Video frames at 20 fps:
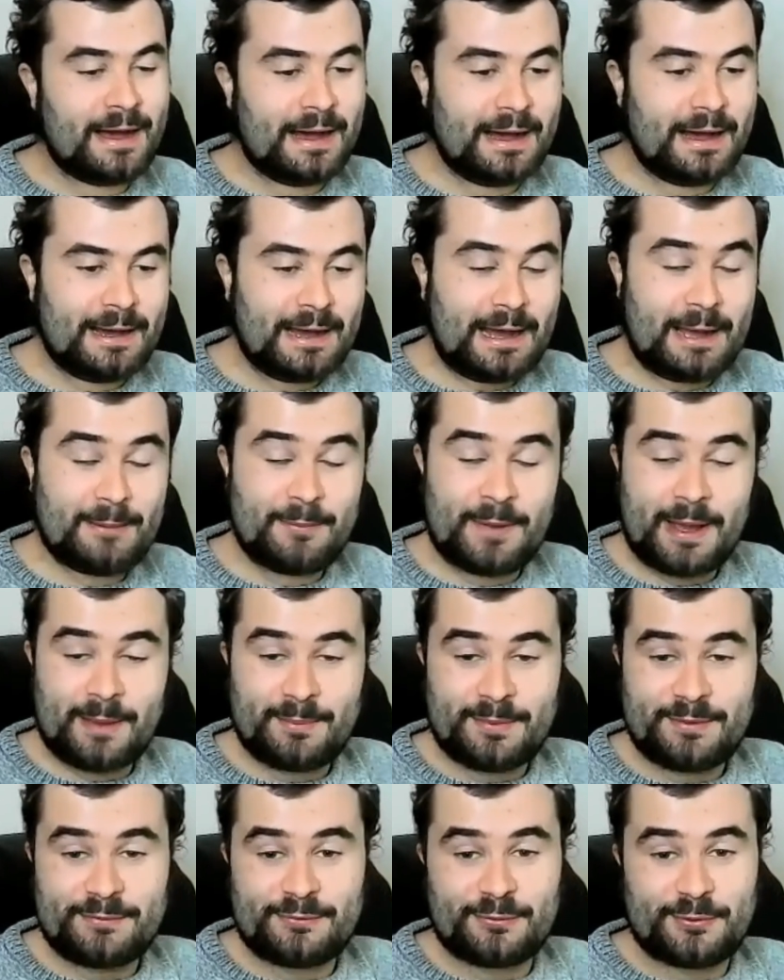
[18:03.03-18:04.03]
uh, i'm
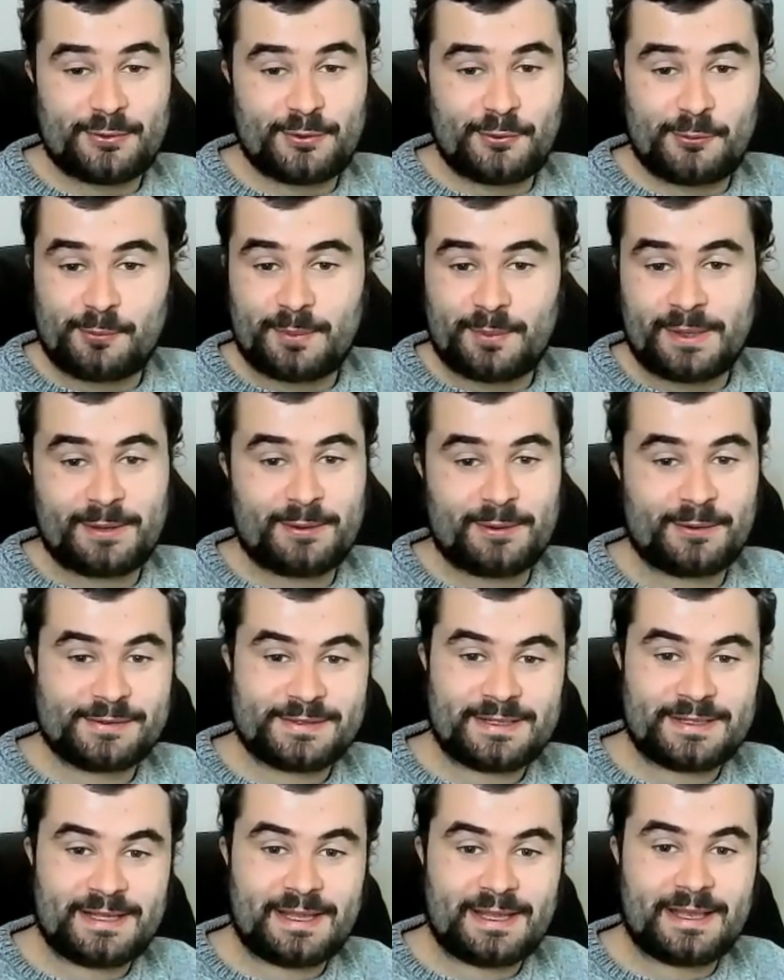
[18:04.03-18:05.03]
happy for you
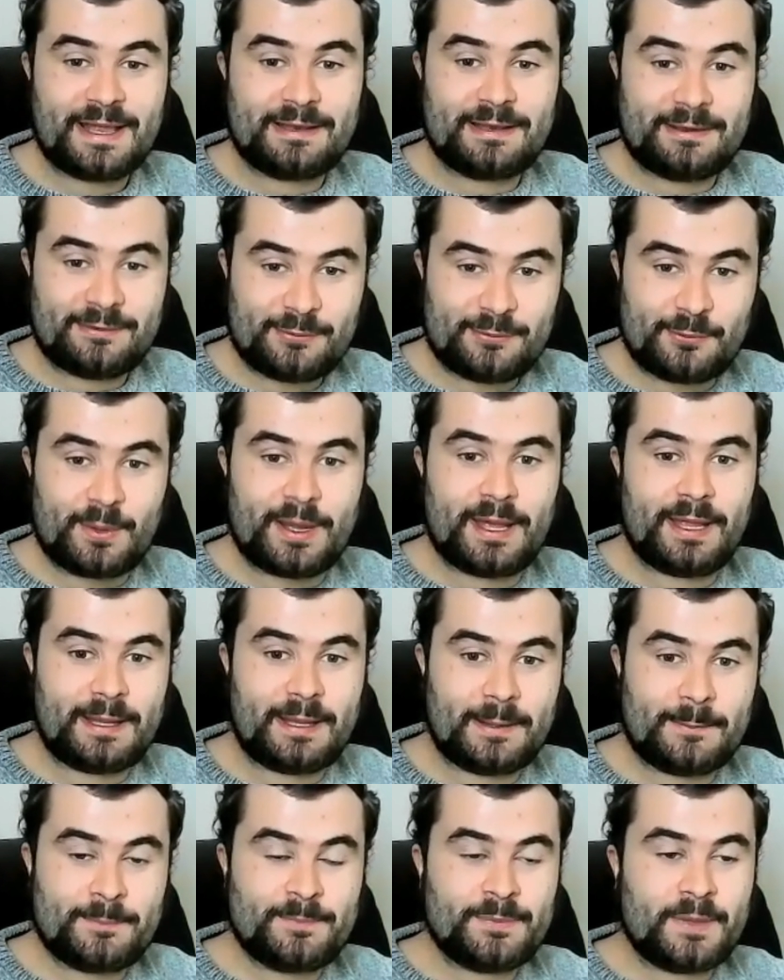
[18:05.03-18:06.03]
because it, that is the
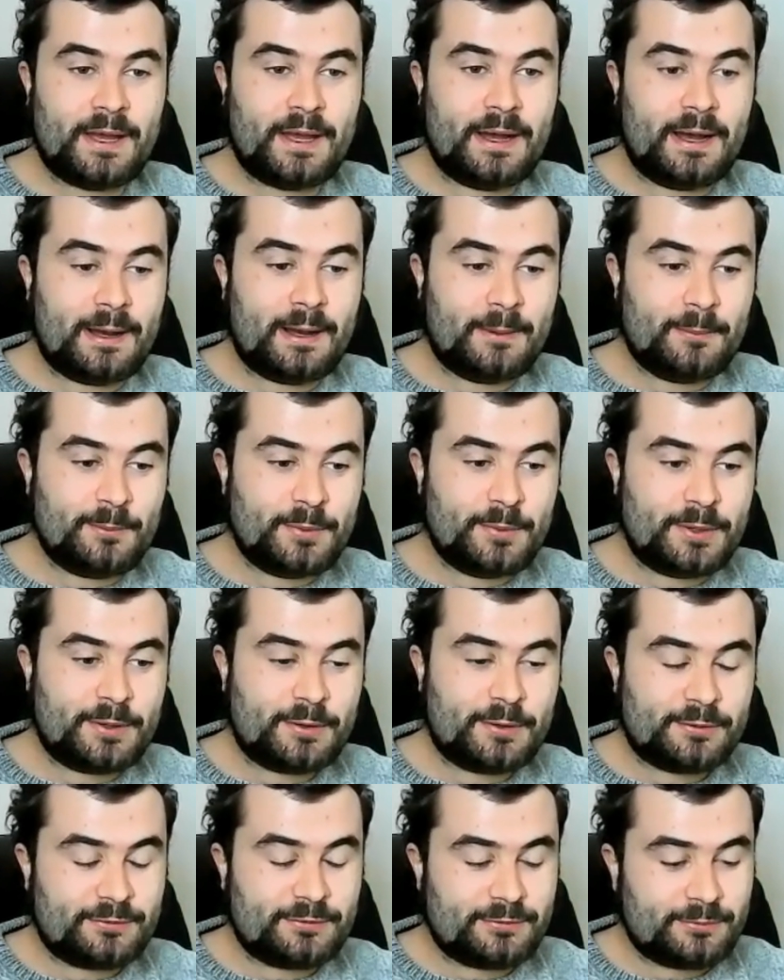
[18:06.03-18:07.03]
way um,
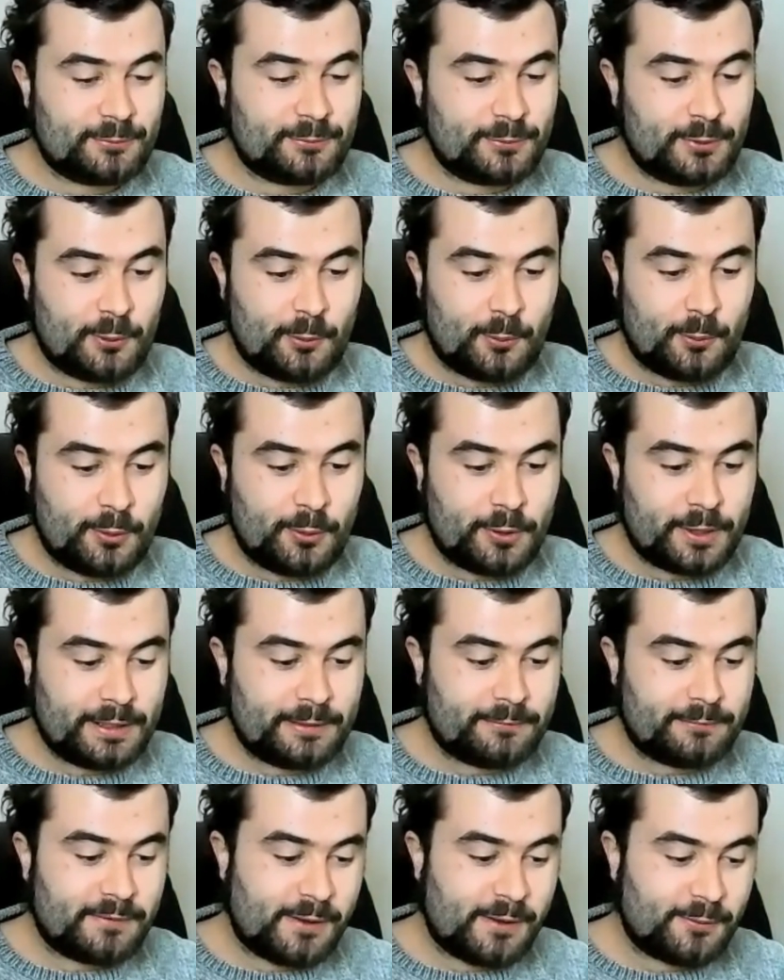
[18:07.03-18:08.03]
because you know
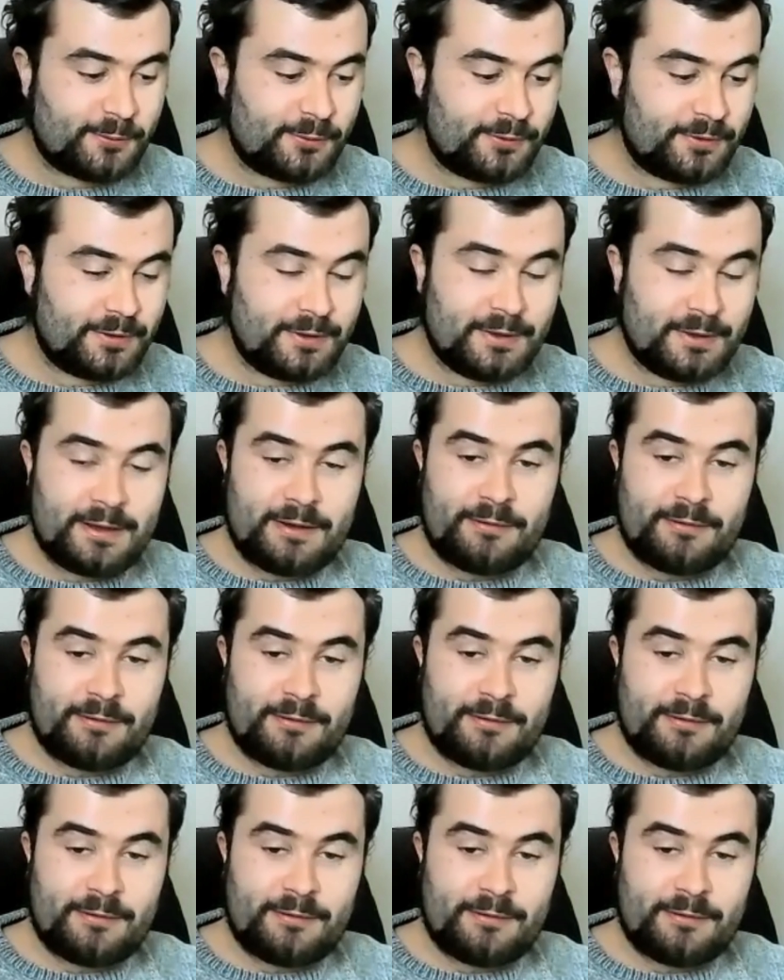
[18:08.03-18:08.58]
working around